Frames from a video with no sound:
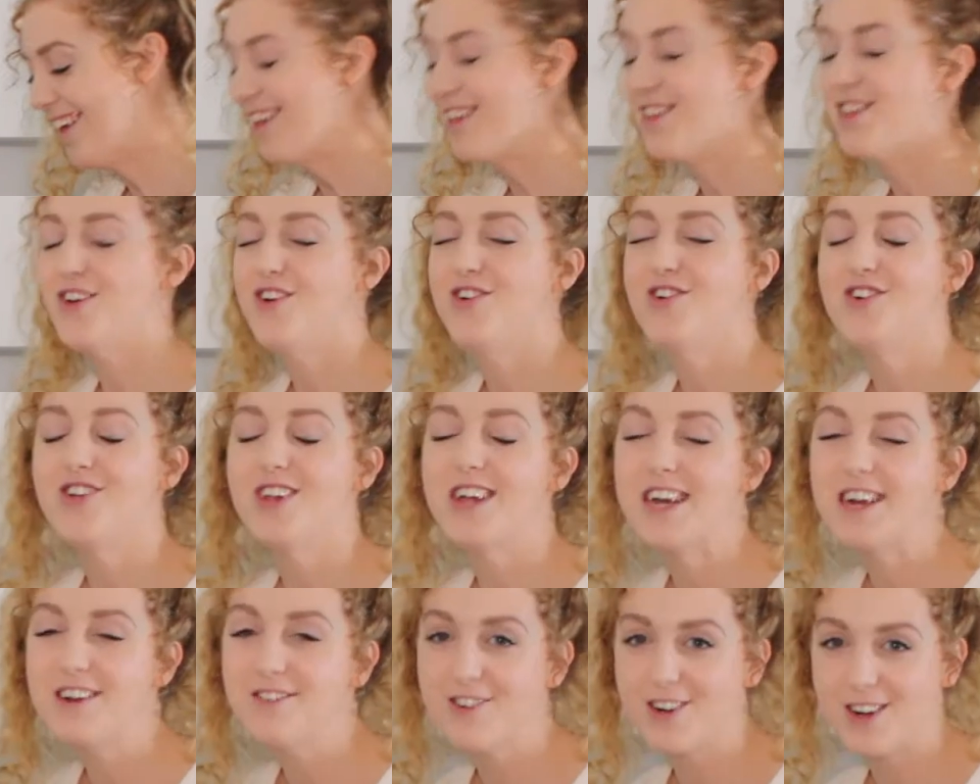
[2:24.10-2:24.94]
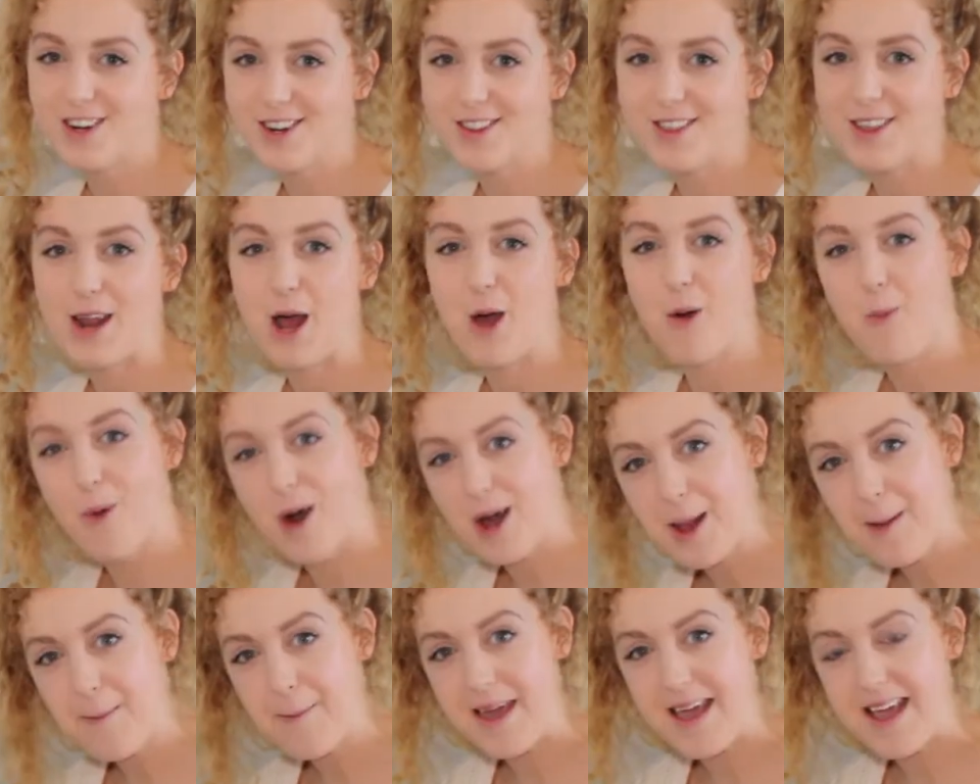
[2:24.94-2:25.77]
The flavor that I
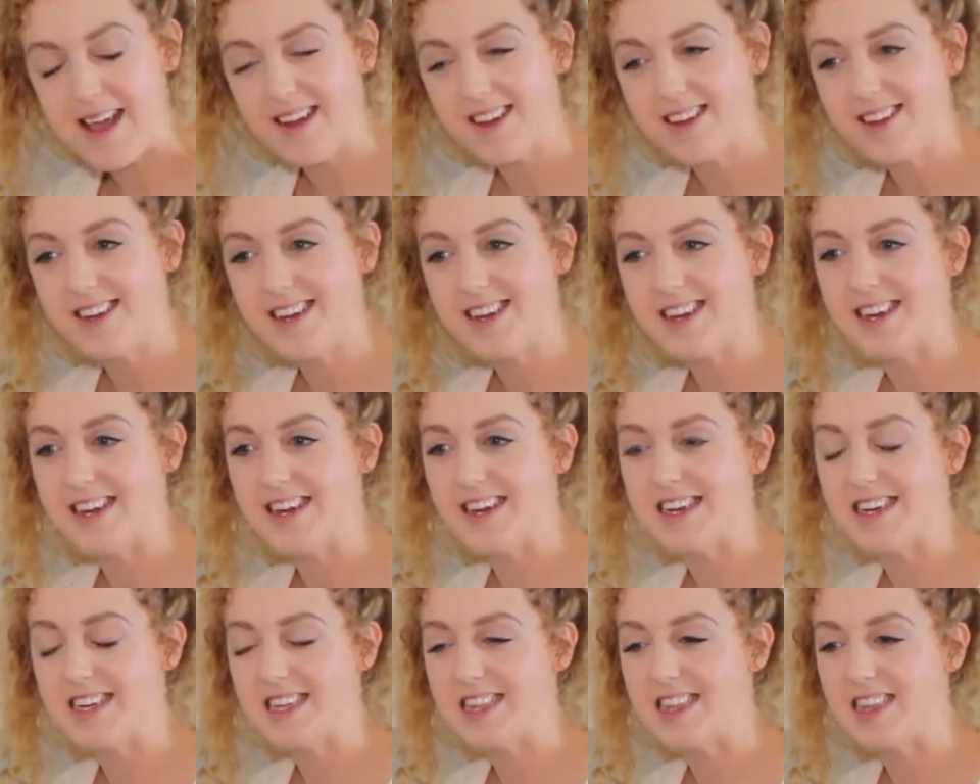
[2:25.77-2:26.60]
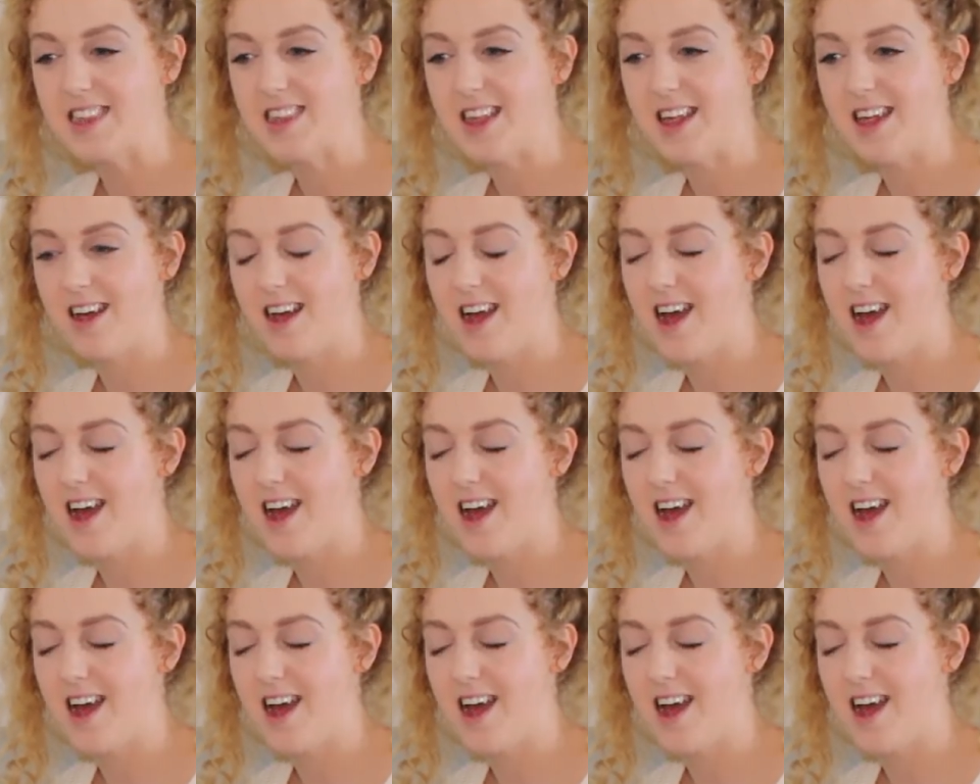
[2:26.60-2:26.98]
want to make is,